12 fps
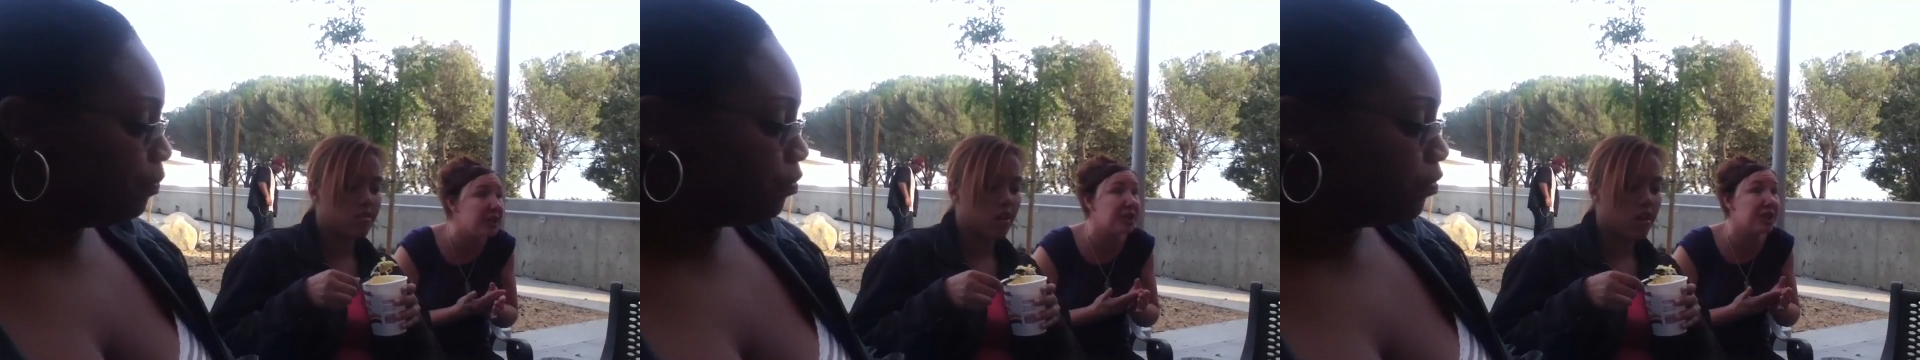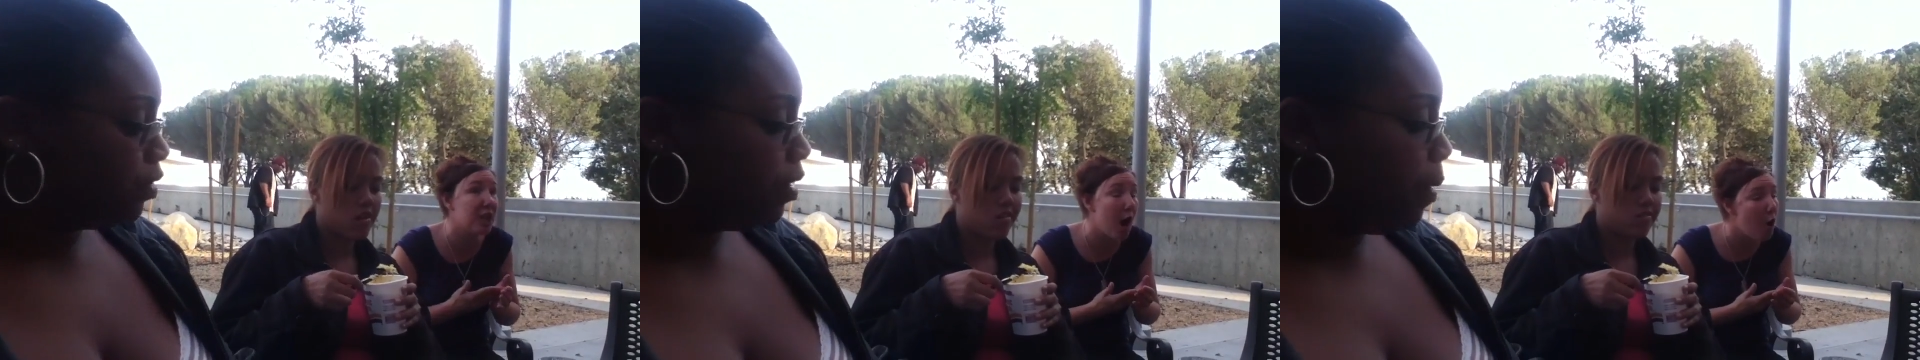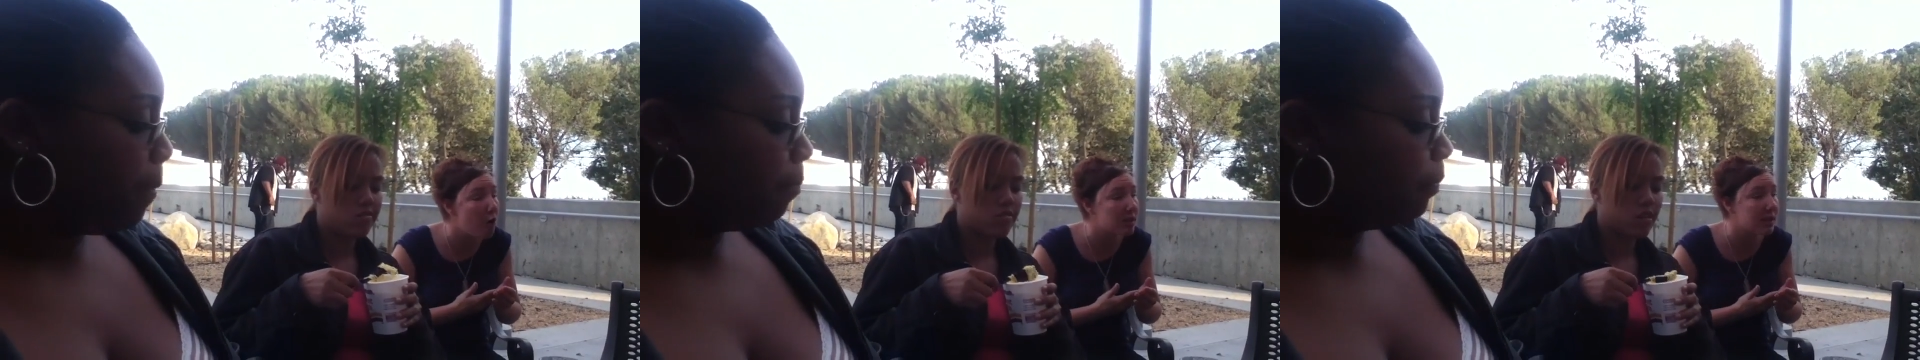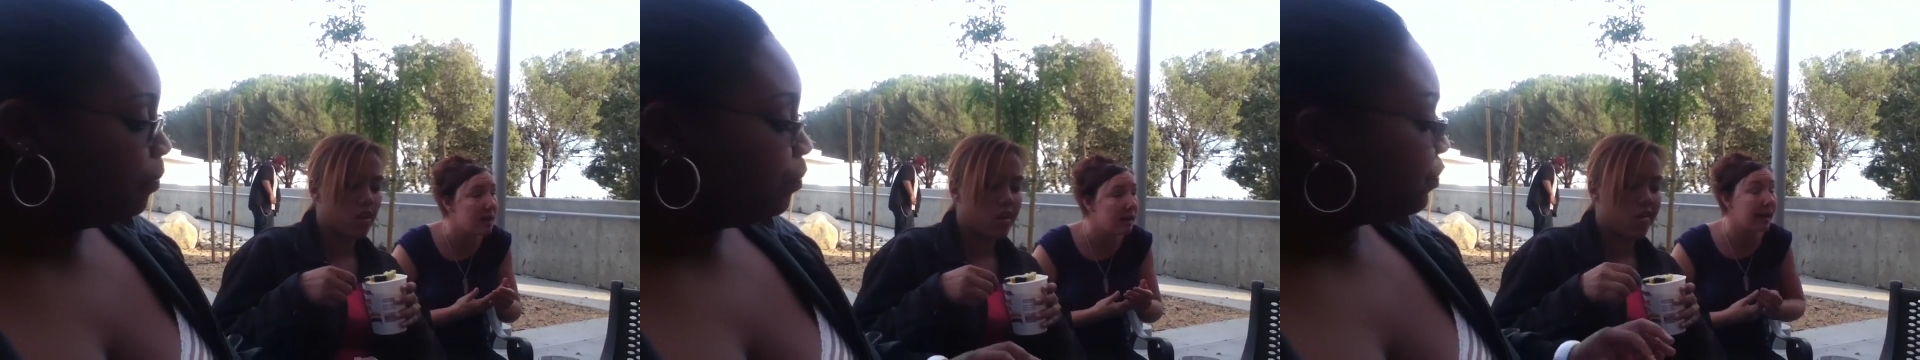Speaker 1: and she
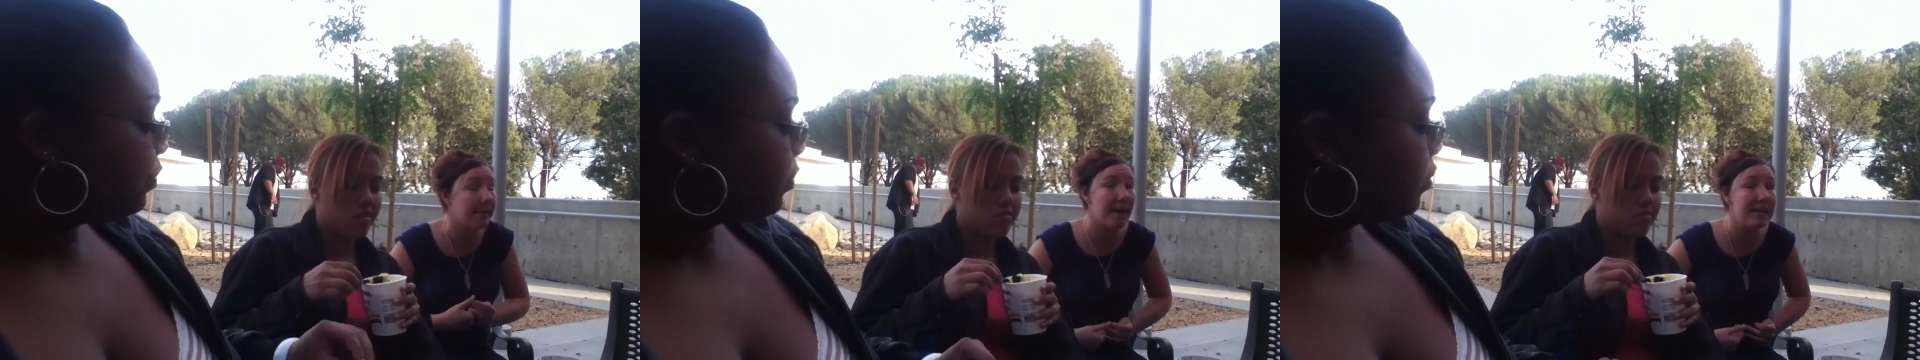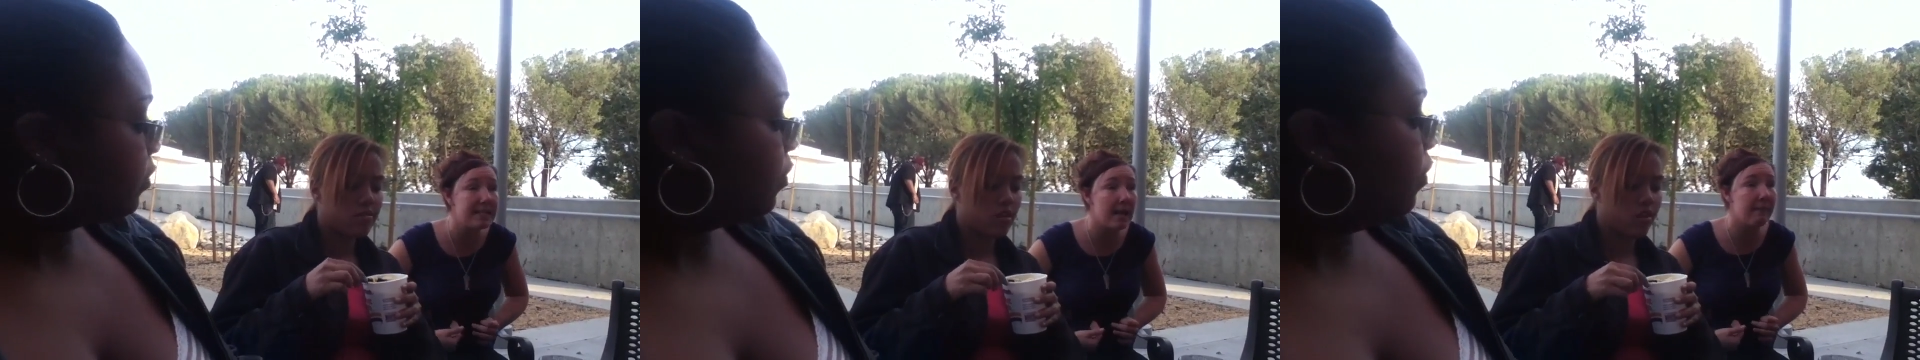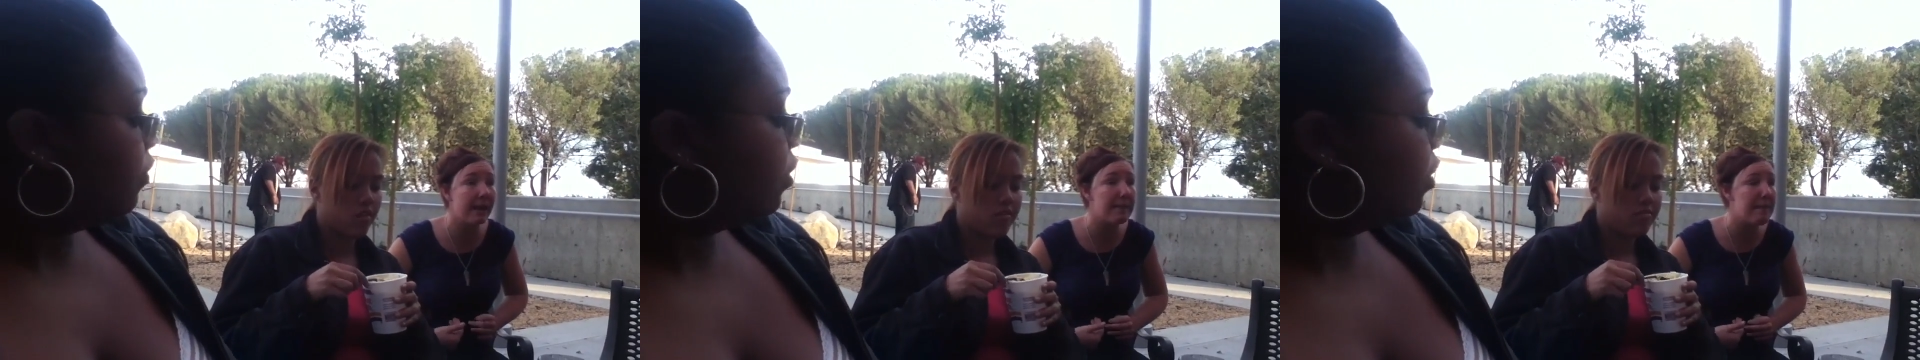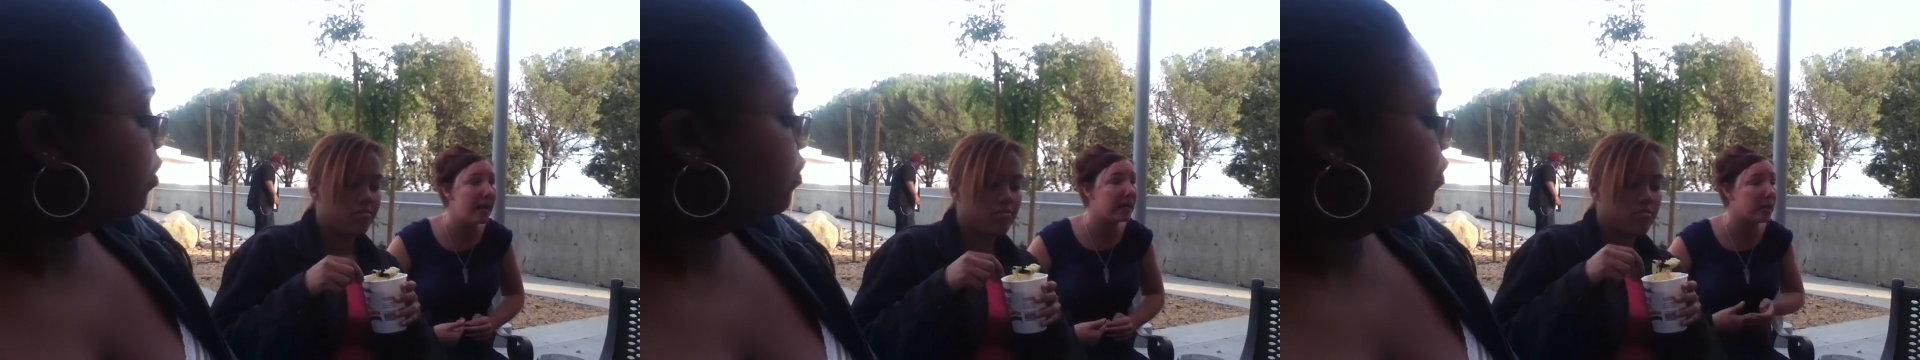knows. Like if I if
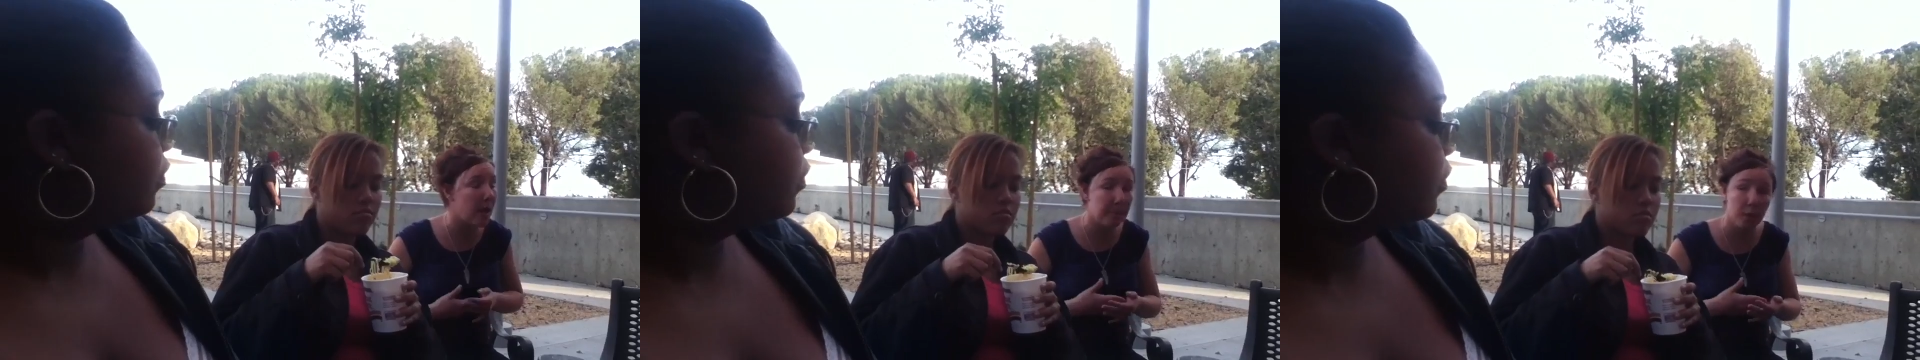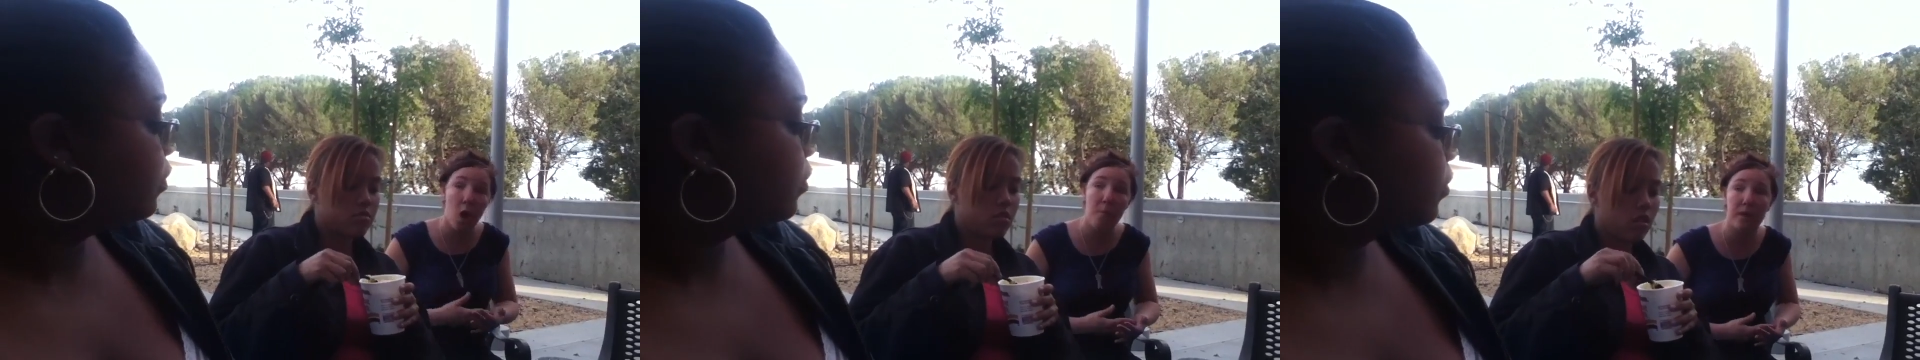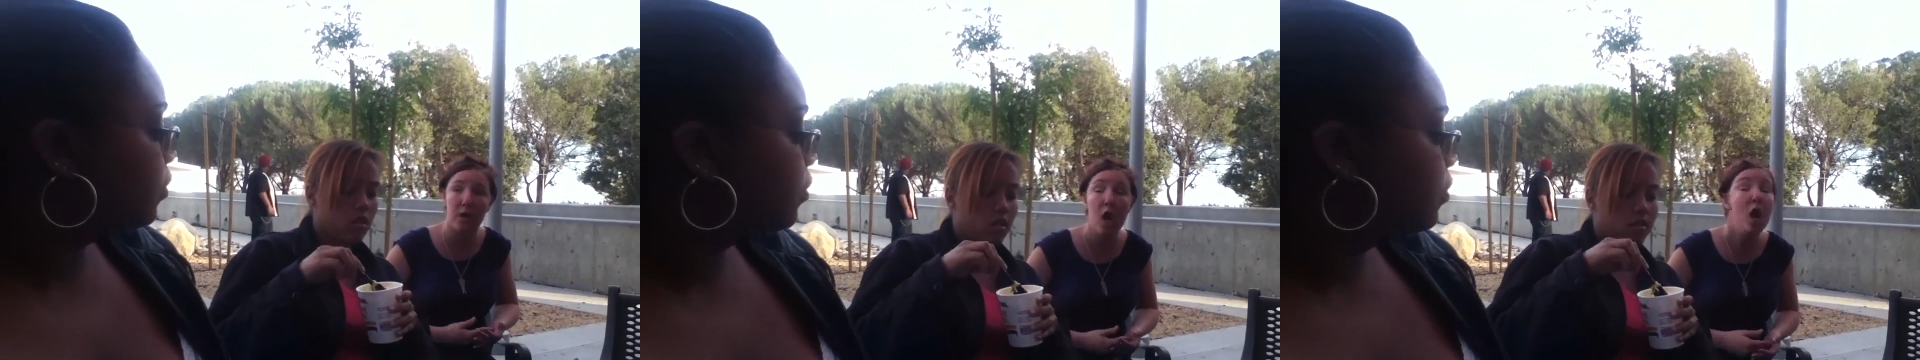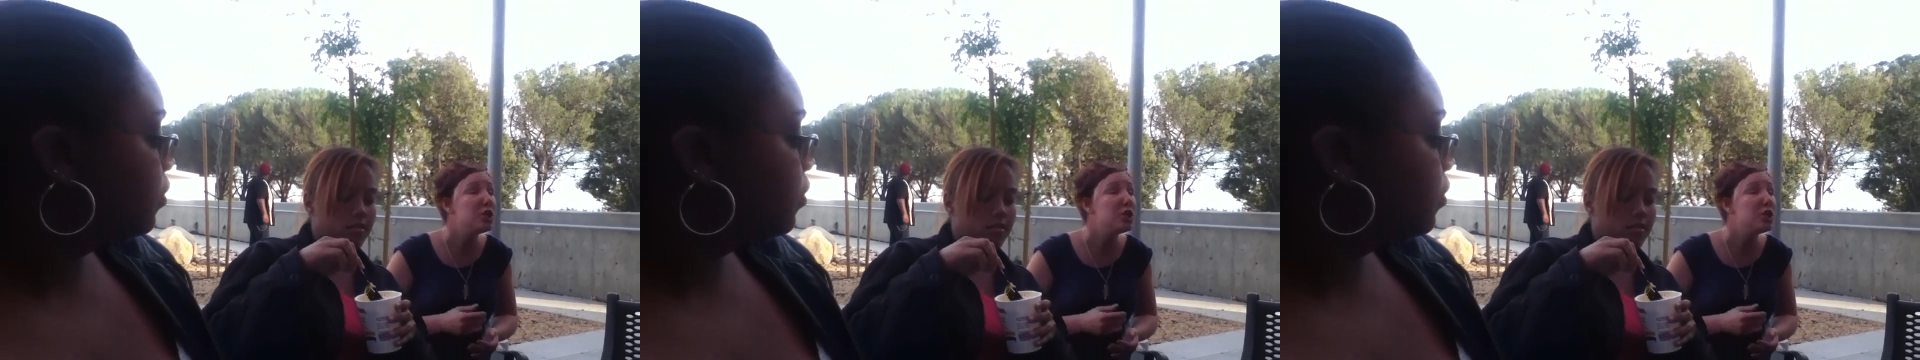I get mad at her and I blow up on her,